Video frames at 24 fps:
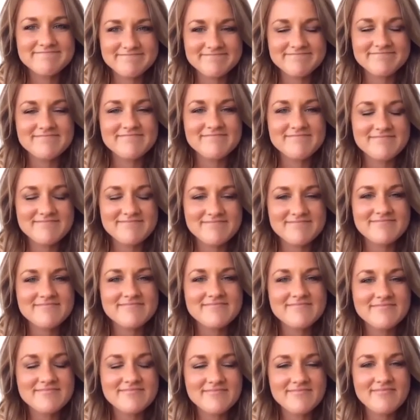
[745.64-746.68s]

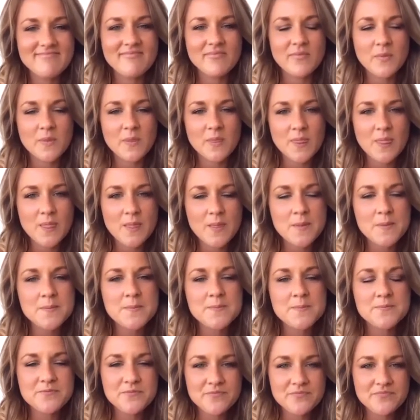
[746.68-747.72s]

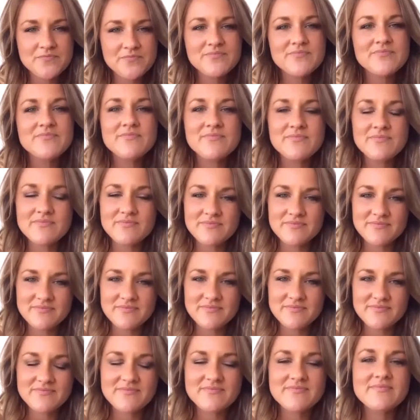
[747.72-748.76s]

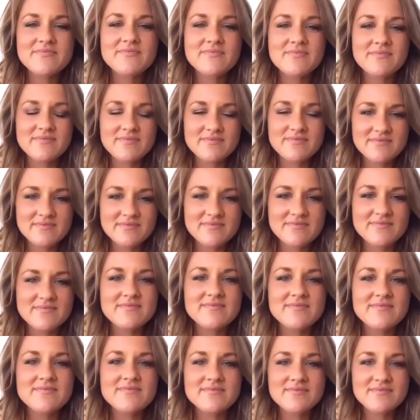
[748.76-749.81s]

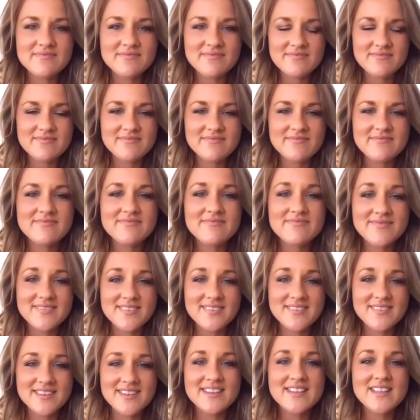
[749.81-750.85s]

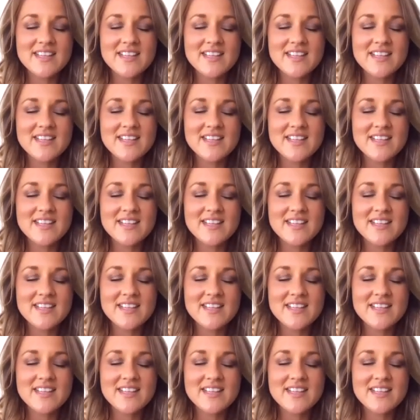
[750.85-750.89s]
This person isn't speaking.